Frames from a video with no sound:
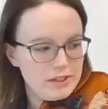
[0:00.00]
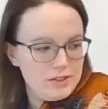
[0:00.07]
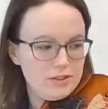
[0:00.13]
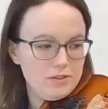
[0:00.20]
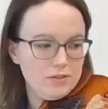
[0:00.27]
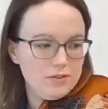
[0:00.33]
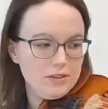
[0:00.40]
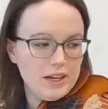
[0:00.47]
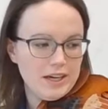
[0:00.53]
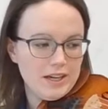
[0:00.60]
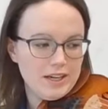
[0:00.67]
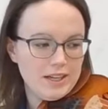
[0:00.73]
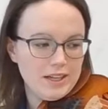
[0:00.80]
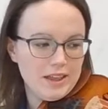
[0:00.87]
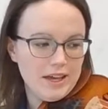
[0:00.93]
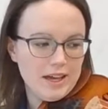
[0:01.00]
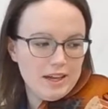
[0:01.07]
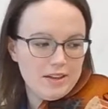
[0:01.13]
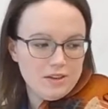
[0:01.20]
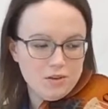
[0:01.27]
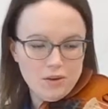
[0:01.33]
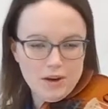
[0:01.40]
to find that
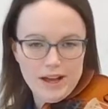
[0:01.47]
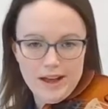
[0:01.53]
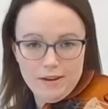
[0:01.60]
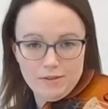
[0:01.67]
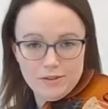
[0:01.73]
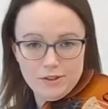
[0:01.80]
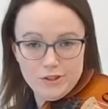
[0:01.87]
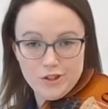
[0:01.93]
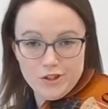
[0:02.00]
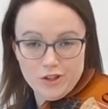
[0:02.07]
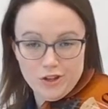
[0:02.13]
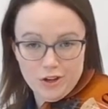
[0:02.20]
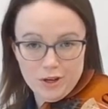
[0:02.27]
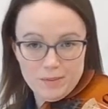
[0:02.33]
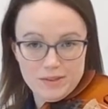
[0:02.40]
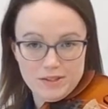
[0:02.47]
note F sharp.